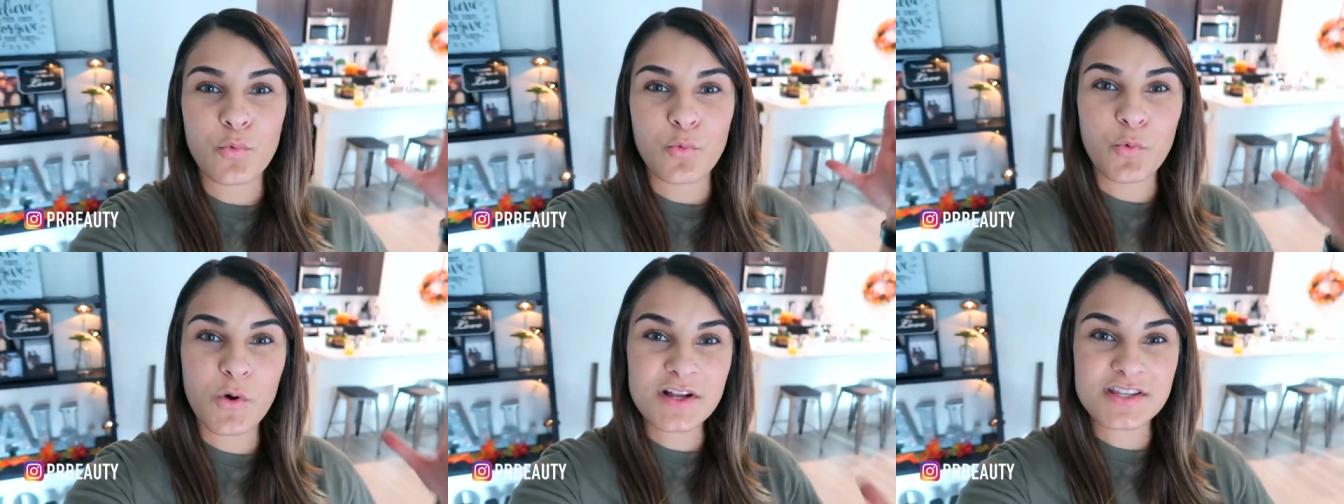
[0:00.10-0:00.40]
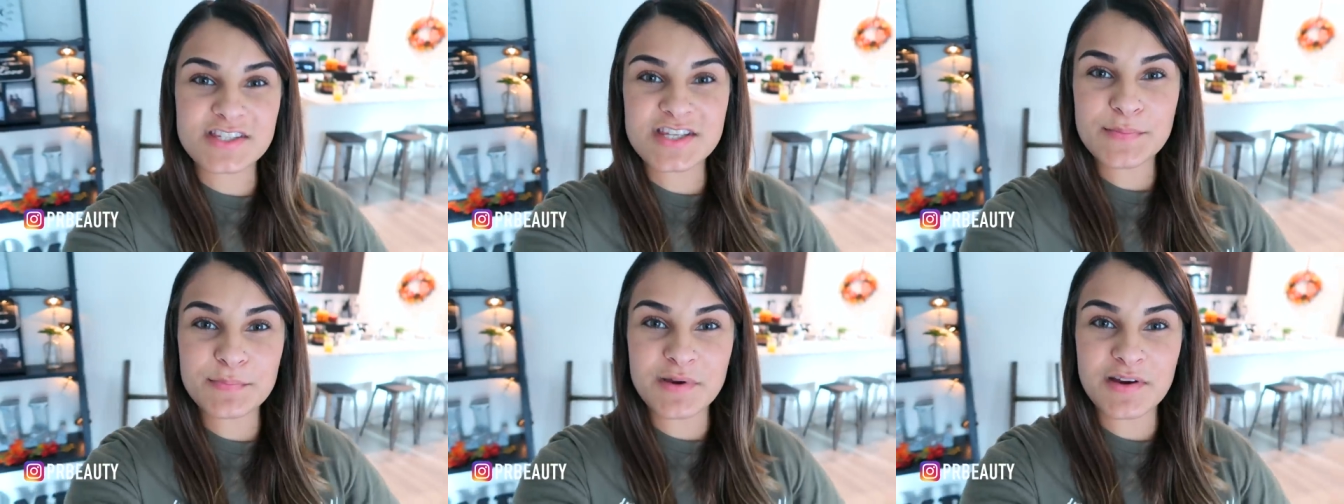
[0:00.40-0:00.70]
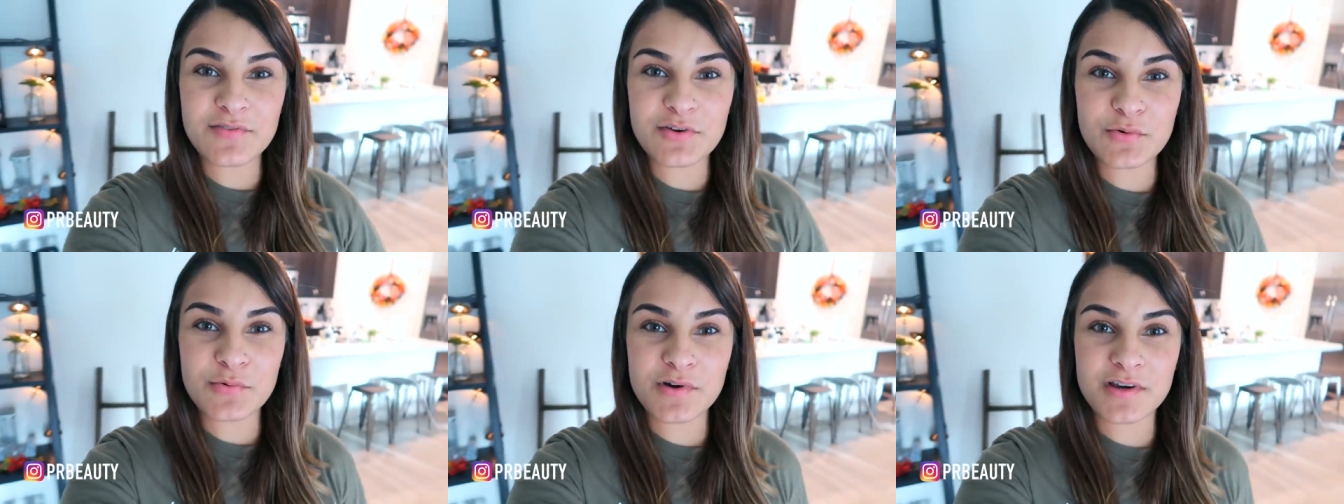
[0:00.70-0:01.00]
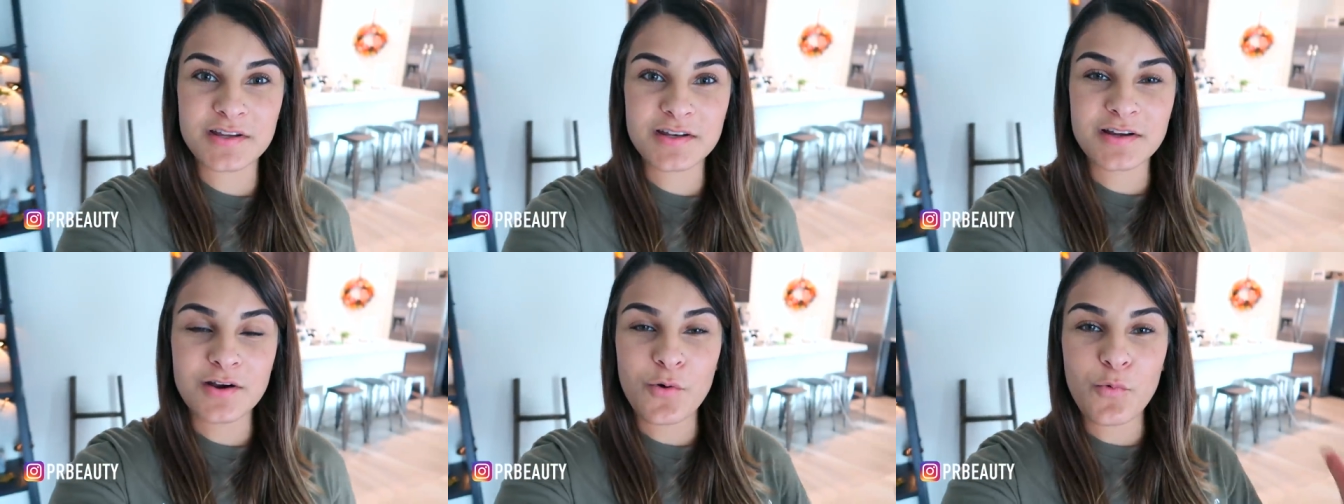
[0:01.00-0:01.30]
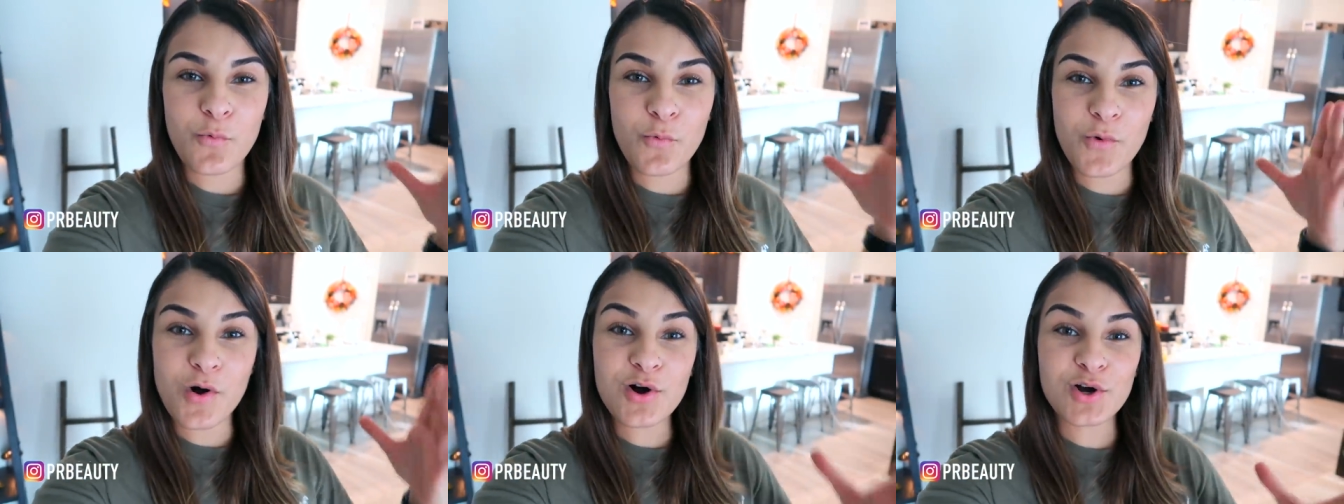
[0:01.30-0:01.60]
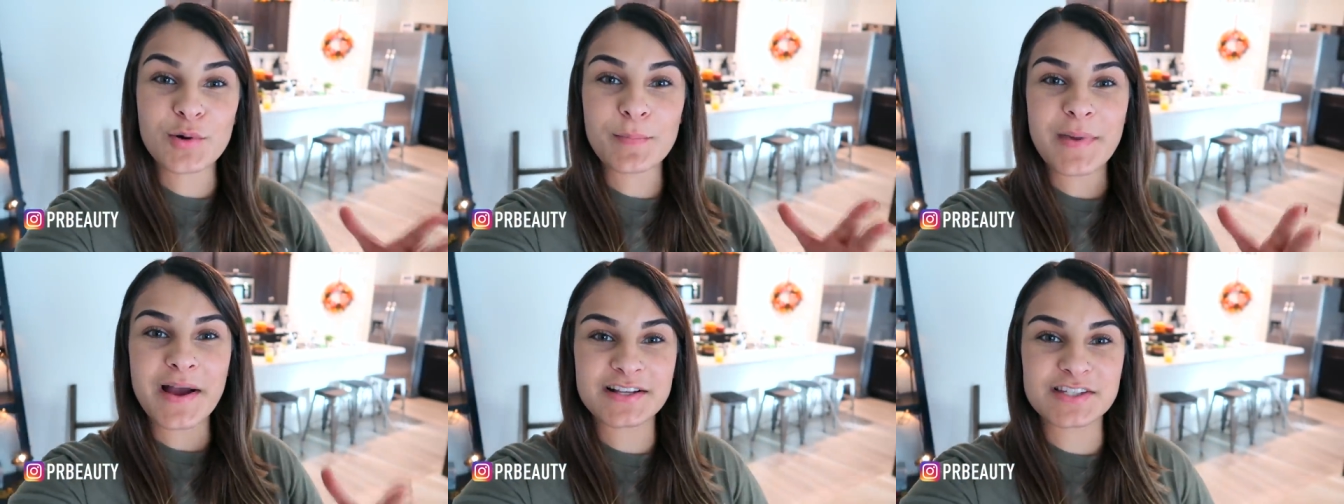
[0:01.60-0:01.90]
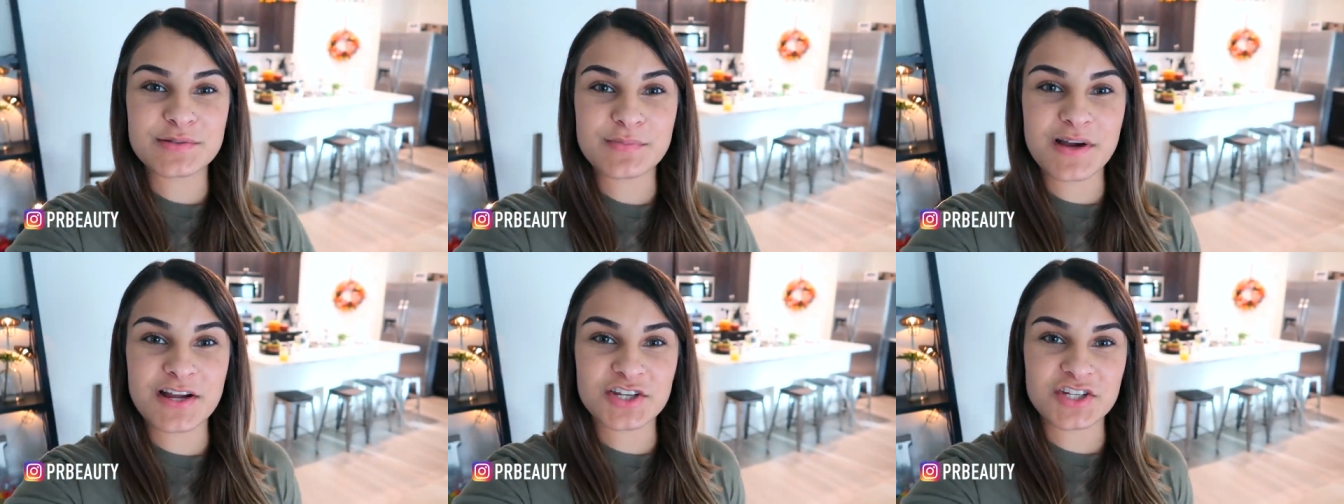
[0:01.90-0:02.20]
What's up everyone? Welcome
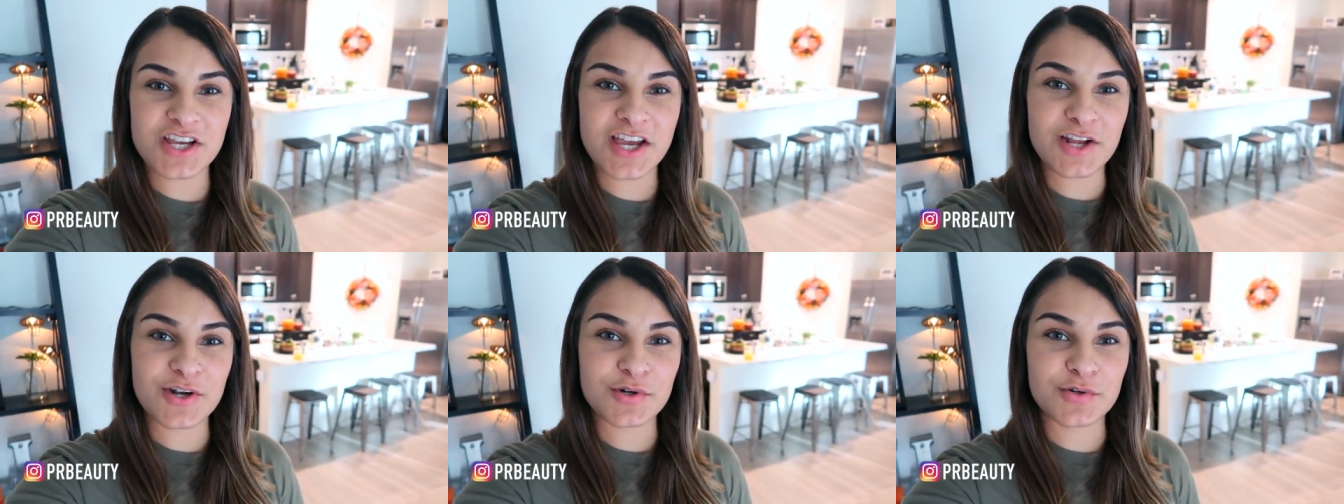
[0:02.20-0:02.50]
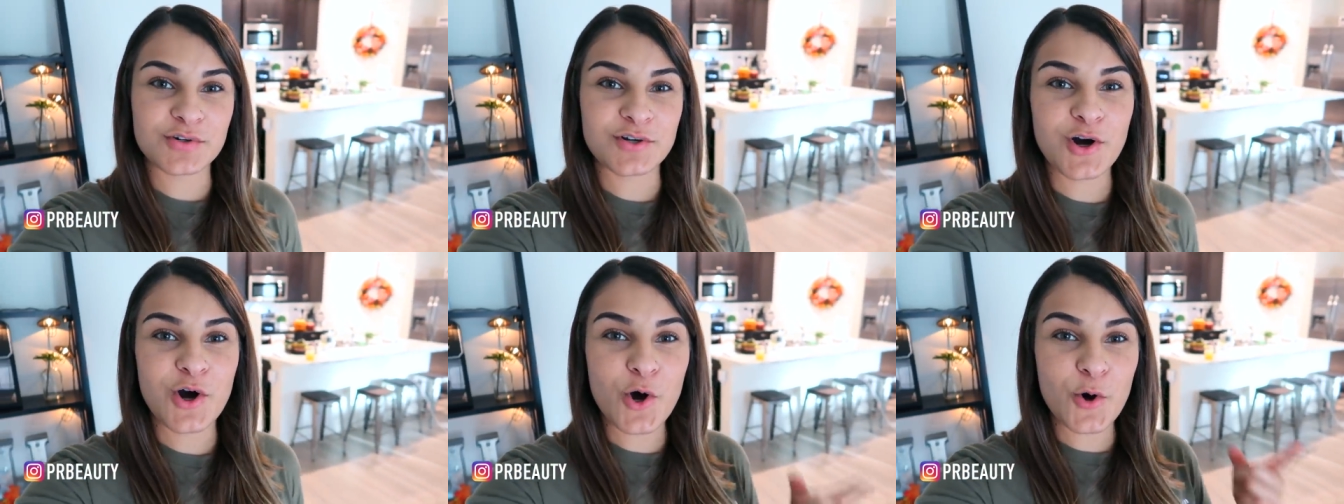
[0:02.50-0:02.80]
back to my channel.